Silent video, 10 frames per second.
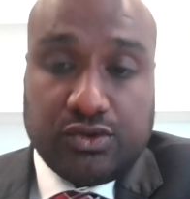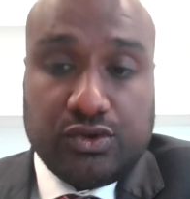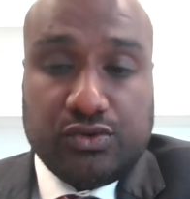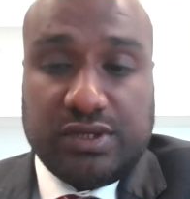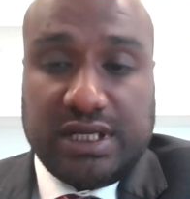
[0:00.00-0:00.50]
Do
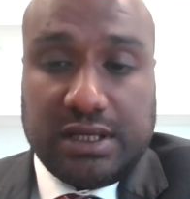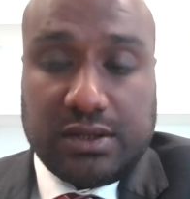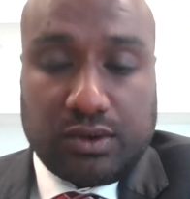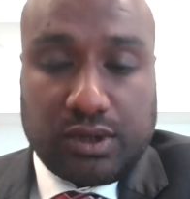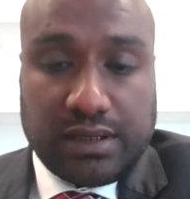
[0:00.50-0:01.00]
you
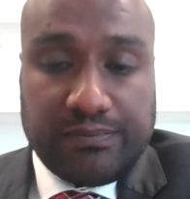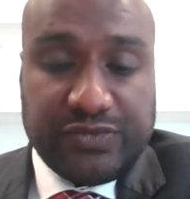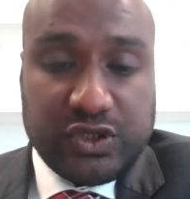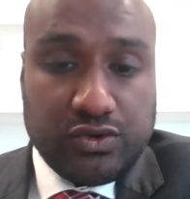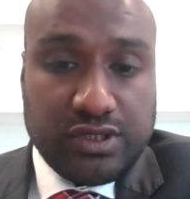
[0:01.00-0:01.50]

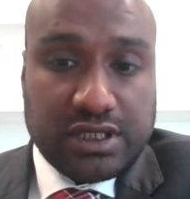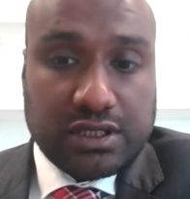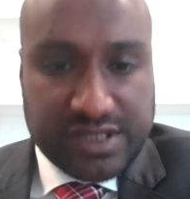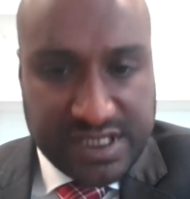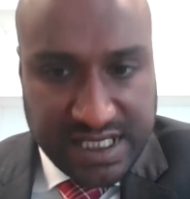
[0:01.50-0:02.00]
need
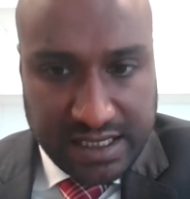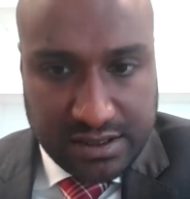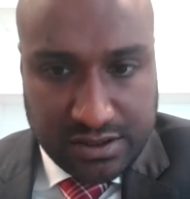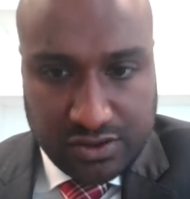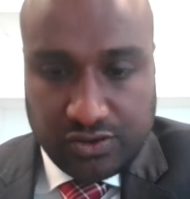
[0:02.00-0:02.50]
consent?